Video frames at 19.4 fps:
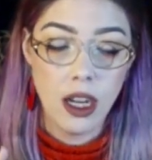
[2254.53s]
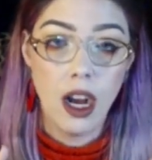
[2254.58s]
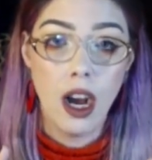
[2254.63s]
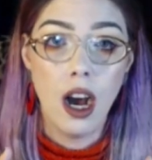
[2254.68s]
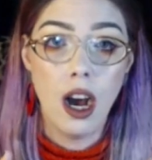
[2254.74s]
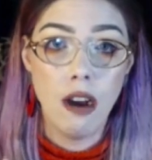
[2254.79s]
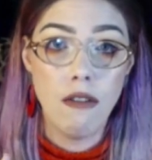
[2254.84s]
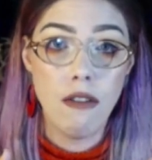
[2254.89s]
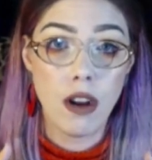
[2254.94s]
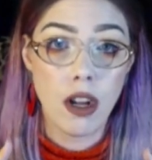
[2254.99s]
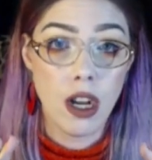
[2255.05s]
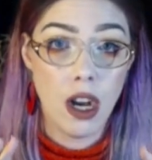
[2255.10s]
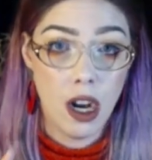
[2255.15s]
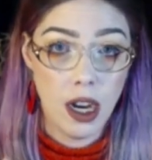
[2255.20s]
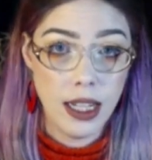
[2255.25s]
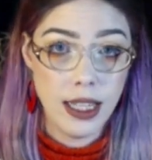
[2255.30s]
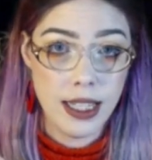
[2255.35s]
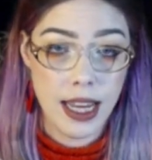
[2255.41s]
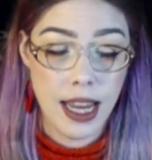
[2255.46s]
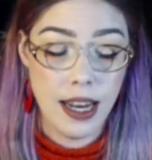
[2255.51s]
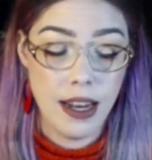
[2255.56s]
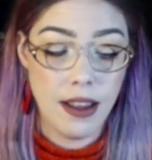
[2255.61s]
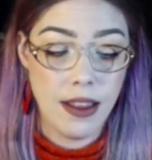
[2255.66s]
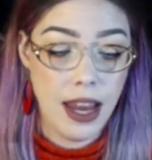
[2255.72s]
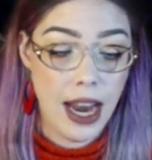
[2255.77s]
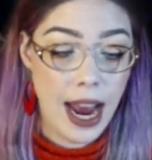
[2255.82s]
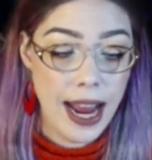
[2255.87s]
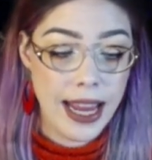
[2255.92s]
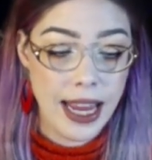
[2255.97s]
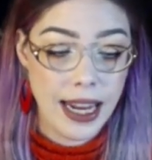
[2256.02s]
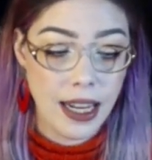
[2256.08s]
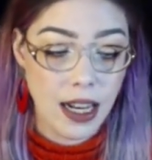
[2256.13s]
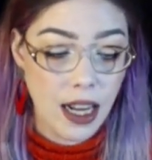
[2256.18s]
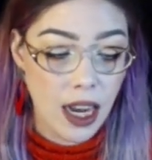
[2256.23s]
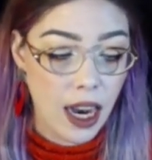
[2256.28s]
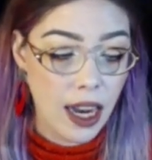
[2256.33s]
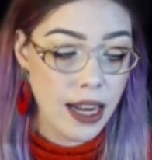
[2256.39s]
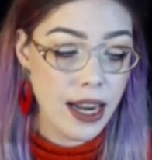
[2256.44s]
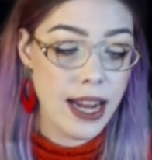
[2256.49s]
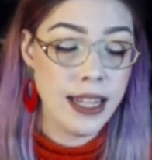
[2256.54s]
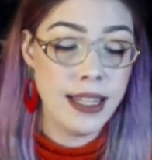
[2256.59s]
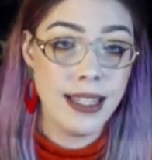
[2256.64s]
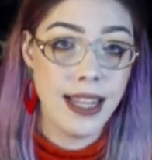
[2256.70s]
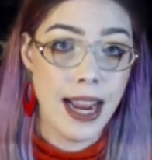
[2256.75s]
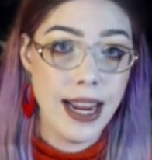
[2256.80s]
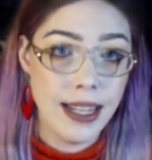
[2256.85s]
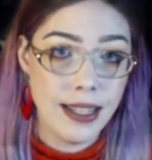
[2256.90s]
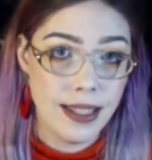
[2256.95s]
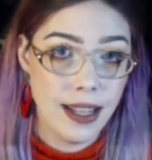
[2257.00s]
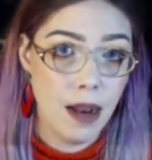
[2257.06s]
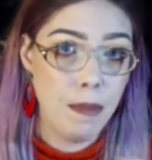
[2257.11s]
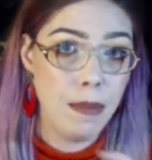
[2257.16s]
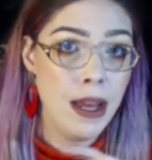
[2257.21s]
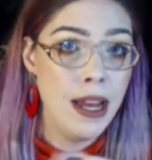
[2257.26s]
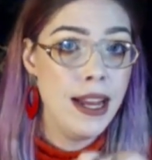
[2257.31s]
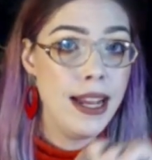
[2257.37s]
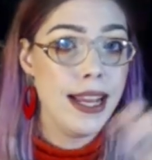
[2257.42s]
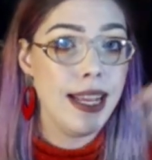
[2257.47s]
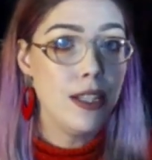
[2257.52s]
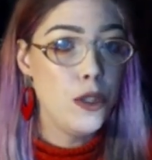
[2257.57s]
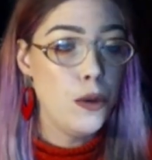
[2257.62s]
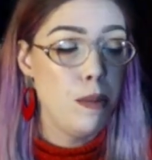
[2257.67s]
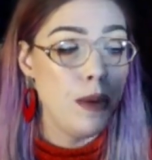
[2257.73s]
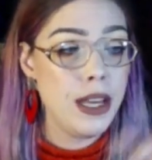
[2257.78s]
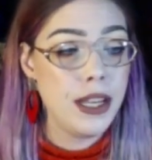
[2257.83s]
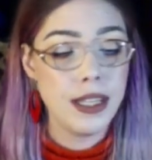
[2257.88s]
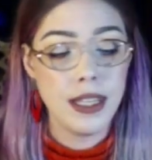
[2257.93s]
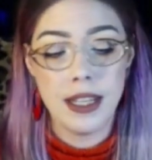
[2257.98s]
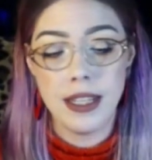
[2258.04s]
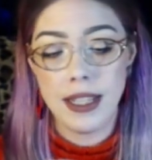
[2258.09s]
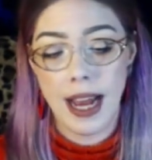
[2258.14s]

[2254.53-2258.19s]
of content that I can cut and dice up into pieces.